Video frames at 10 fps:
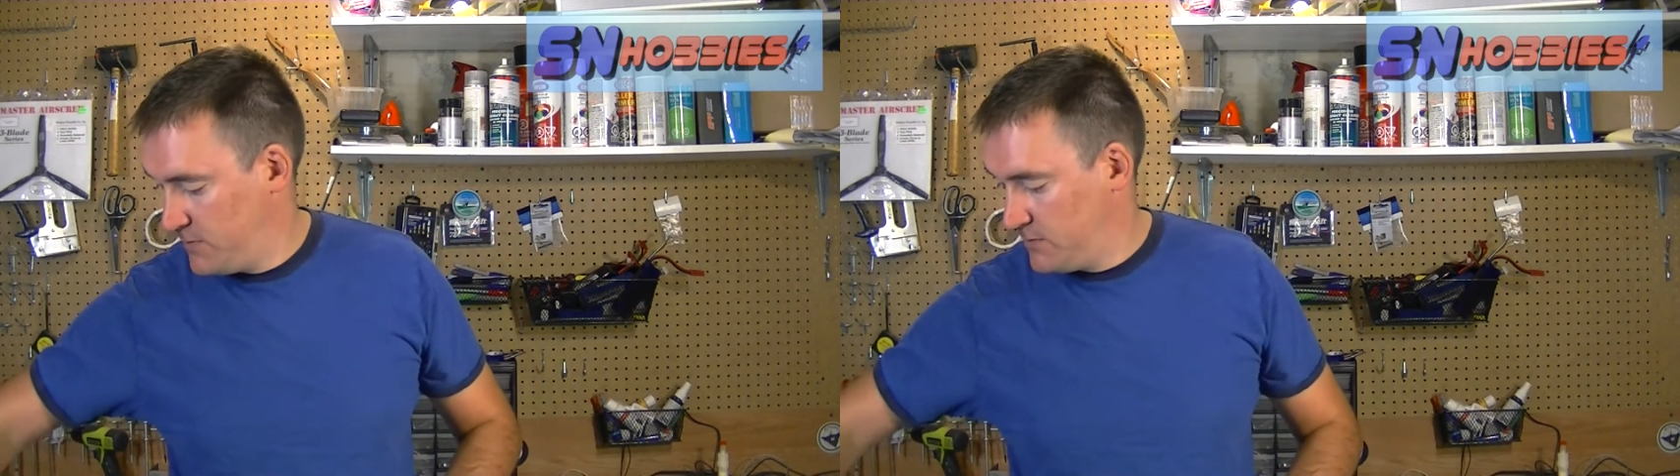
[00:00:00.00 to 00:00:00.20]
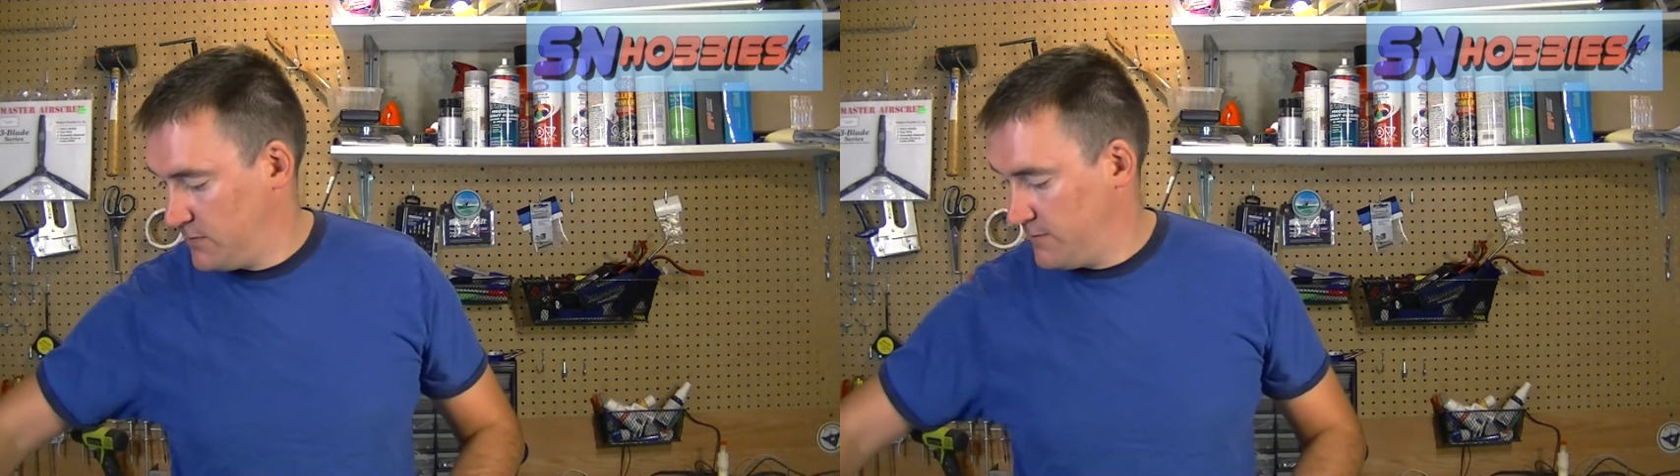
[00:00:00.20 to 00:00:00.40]

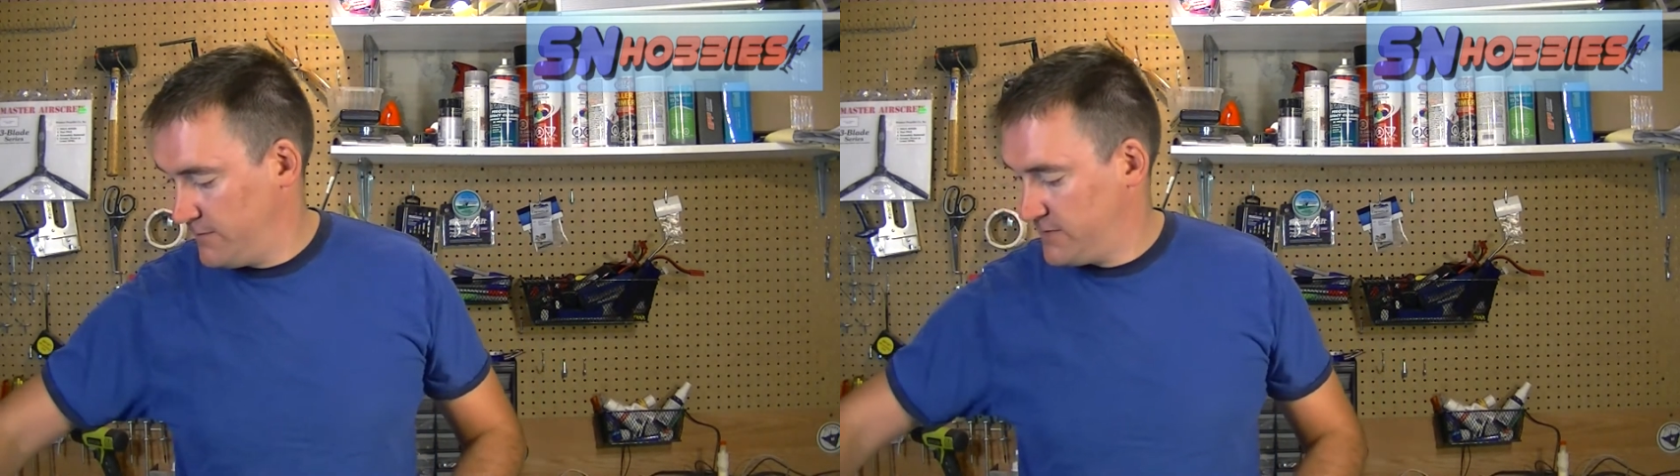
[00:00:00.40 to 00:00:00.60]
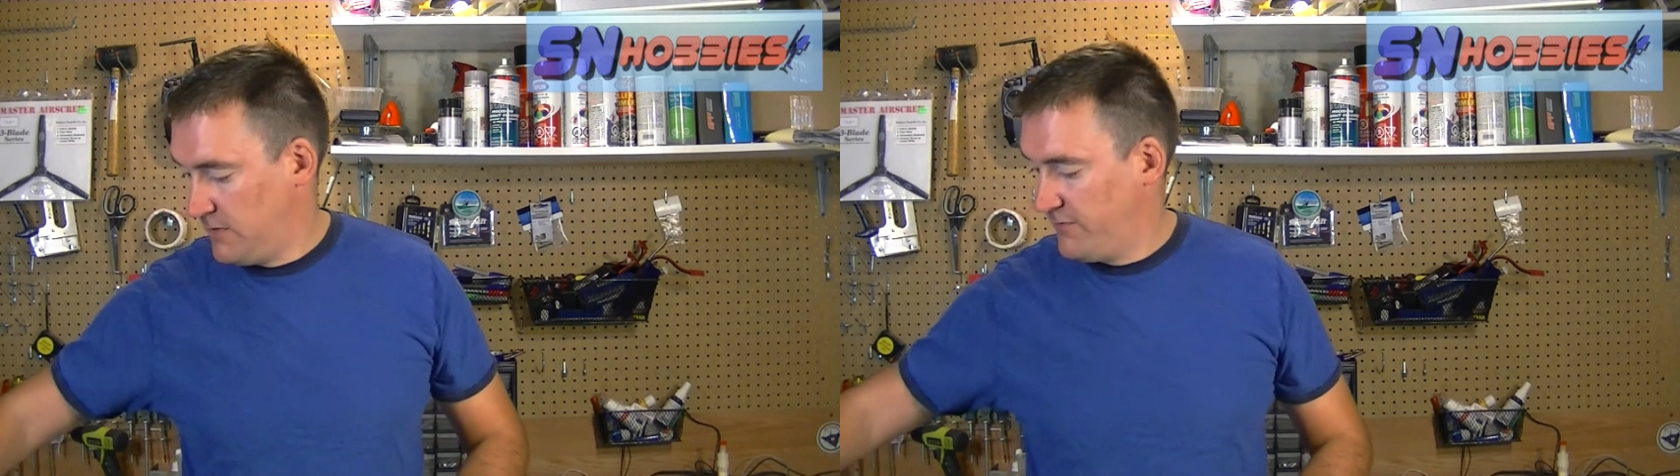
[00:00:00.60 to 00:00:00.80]

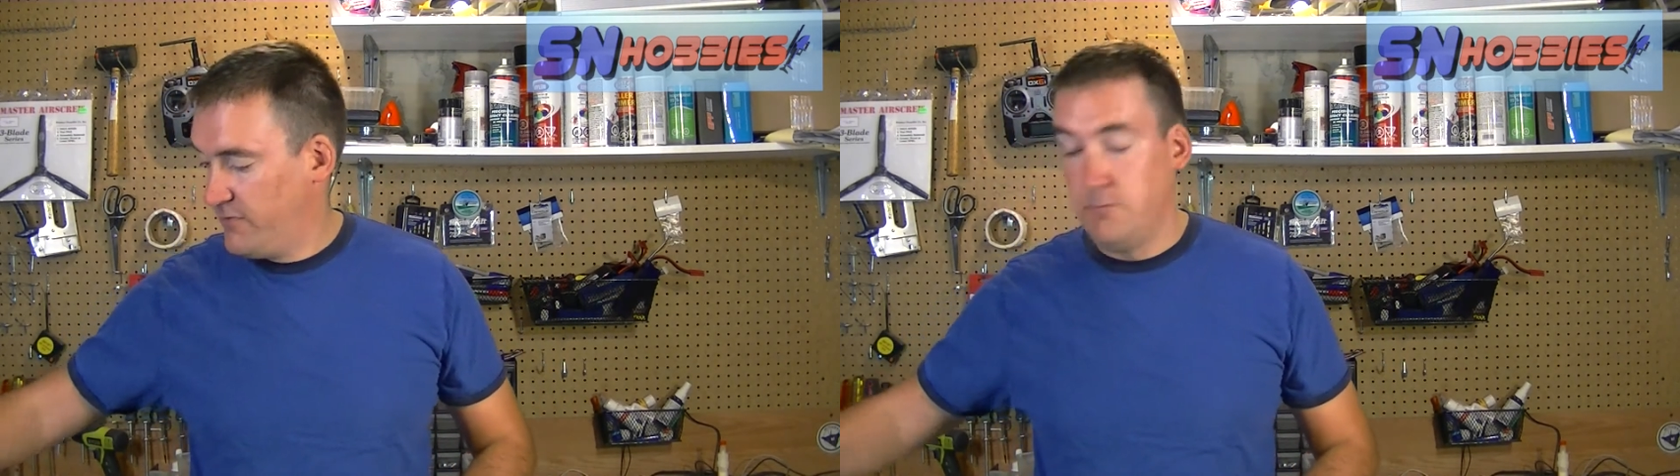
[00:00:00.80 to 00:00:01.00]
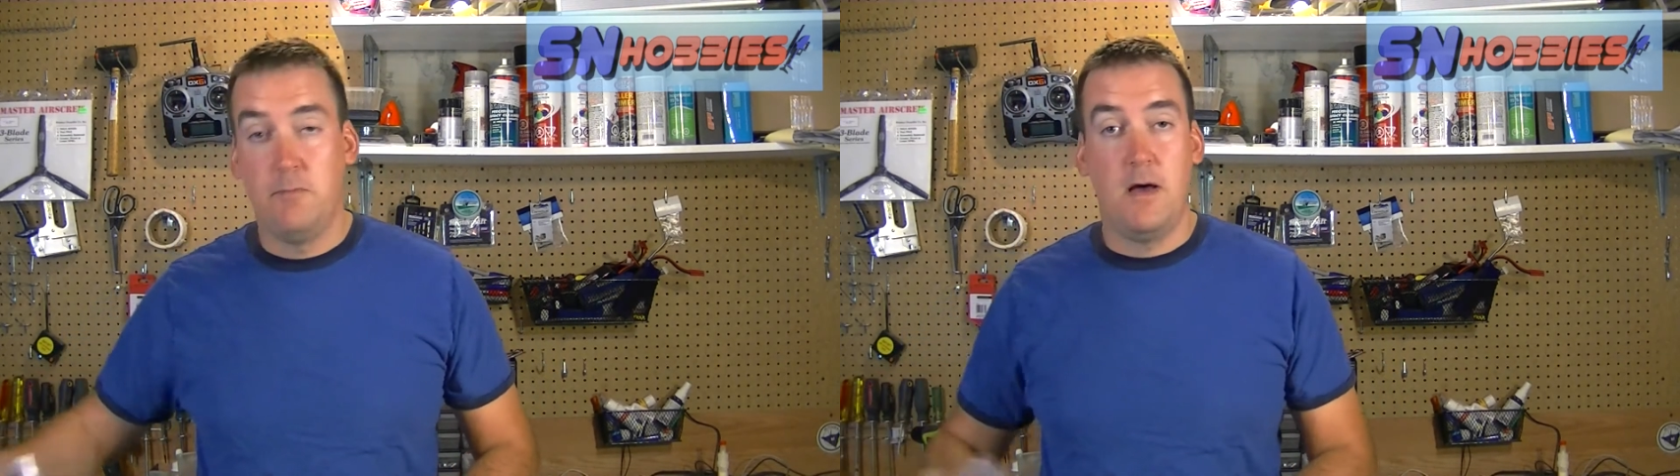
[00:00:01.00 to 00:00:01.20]
yourself
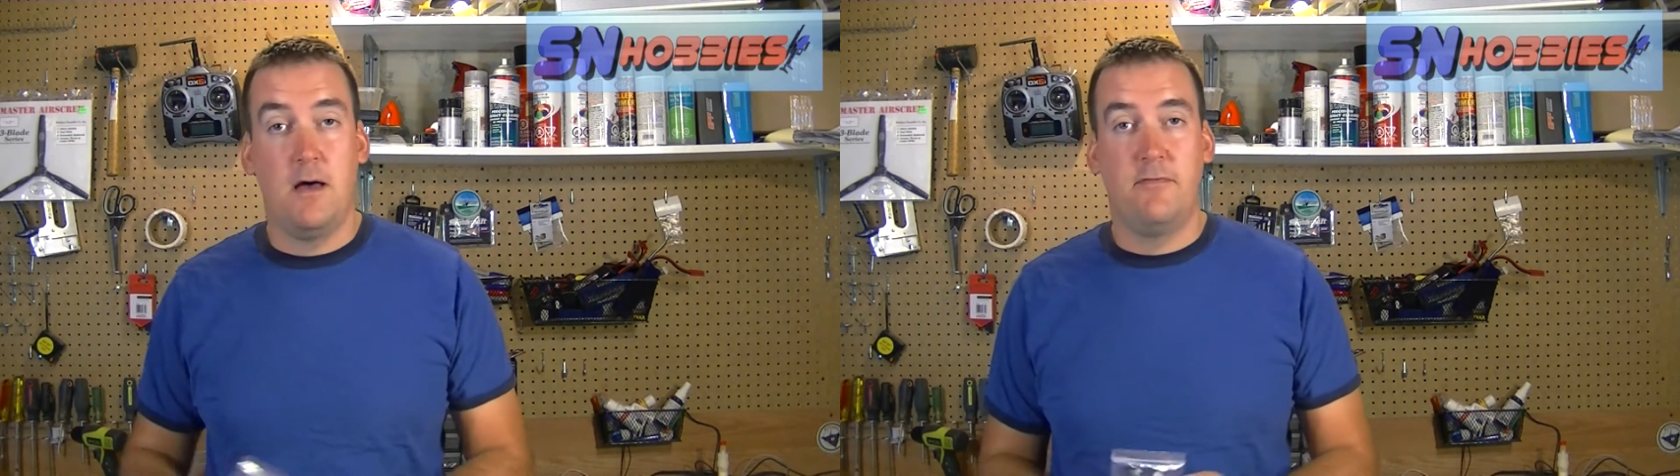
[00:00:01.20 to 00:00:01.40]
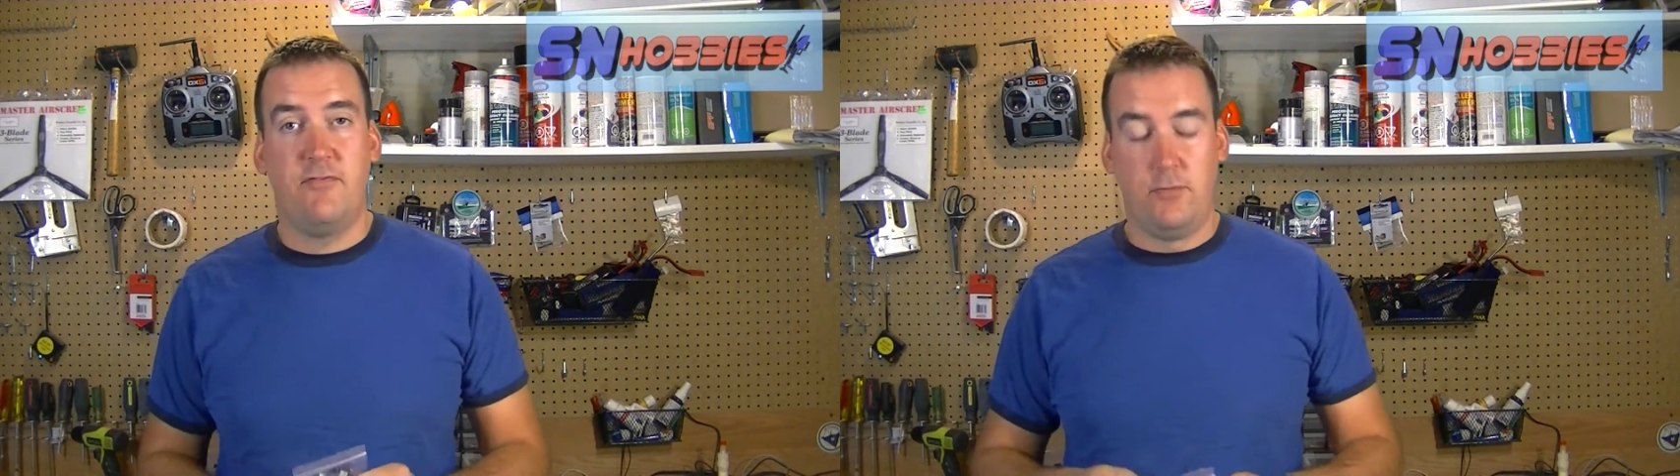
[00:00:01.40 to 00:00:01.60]
from
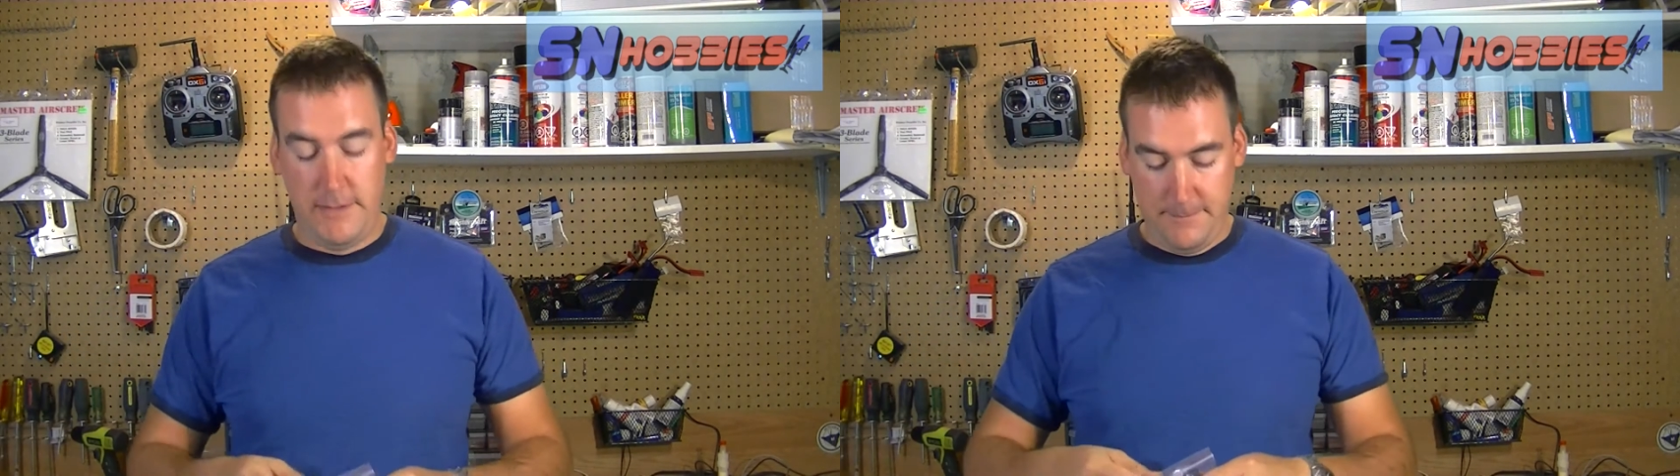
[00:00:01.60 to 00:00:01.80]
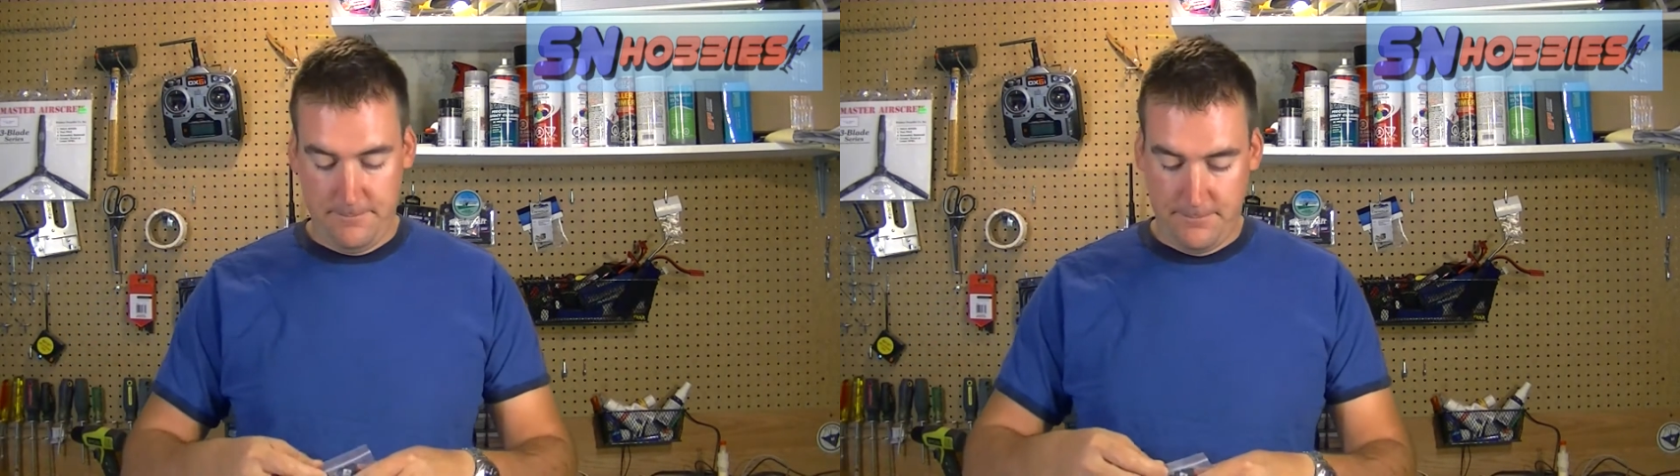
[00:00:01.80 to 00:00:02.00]
folding.